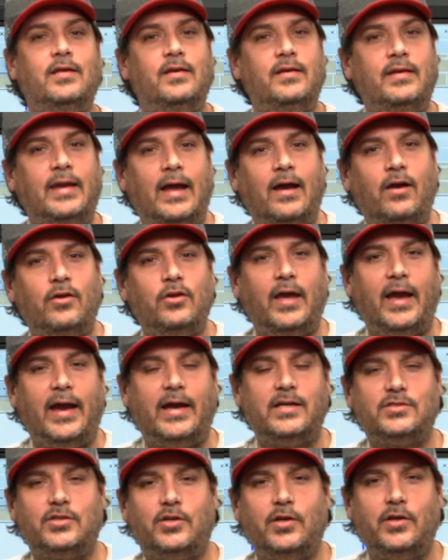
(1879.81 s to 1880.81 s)
Now you
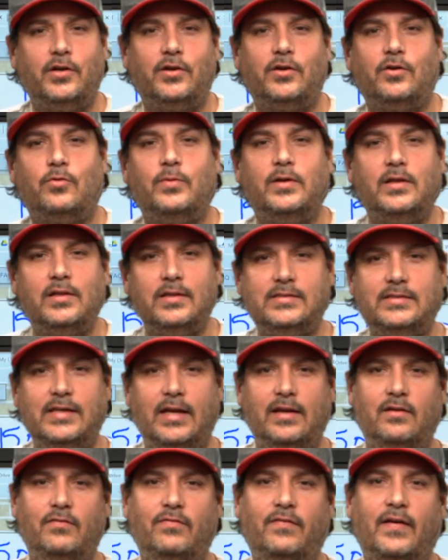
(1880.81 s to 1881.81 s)
ask your real
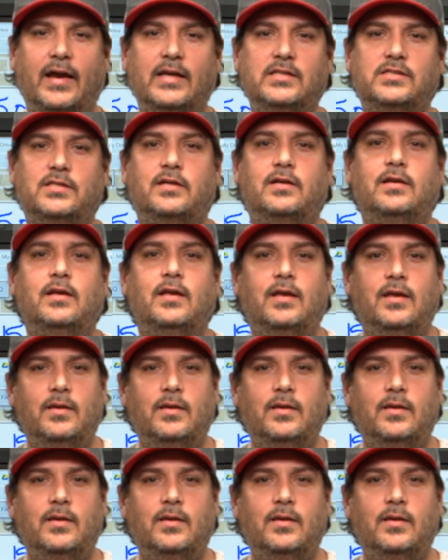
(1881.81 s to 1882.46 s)
estate advisor,